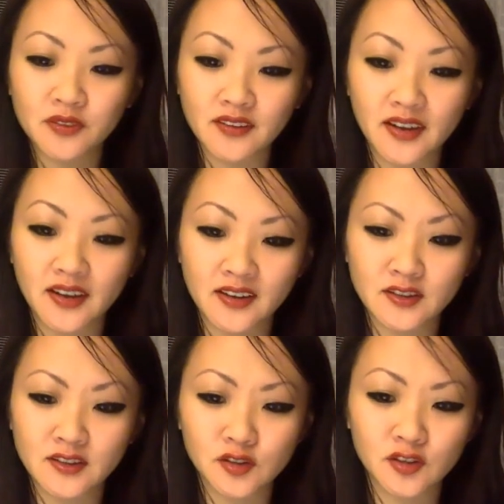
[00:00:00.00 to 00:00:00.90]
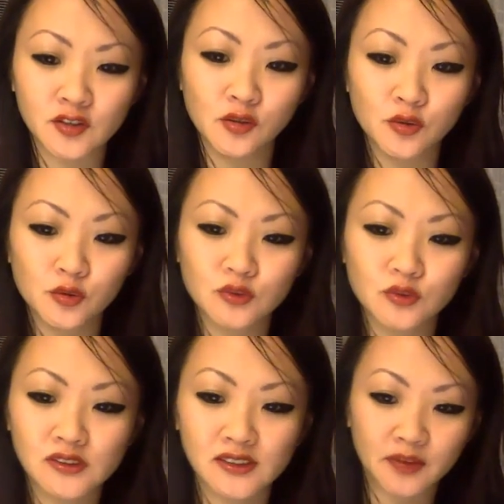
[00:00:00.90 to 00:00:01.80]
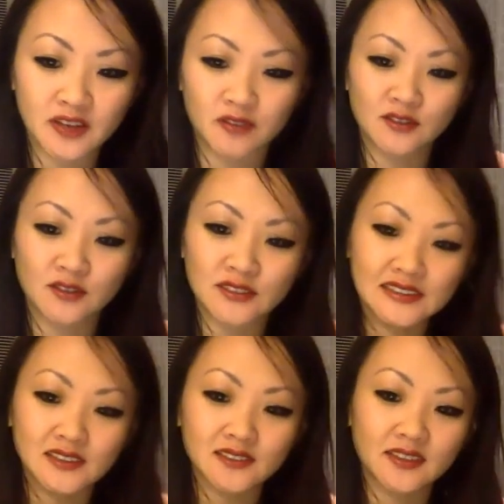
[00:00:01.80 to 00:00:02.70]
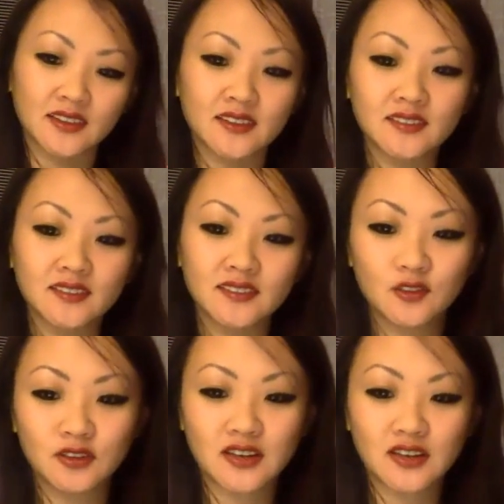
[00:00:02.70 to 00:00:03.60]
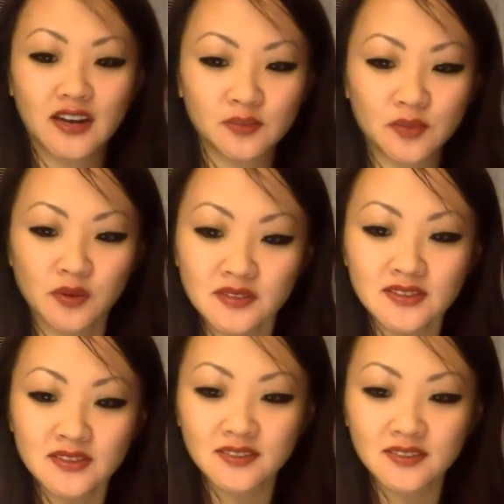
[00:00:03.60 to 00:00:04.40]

And do you know who's going to be around it? Like, what kinds of booths?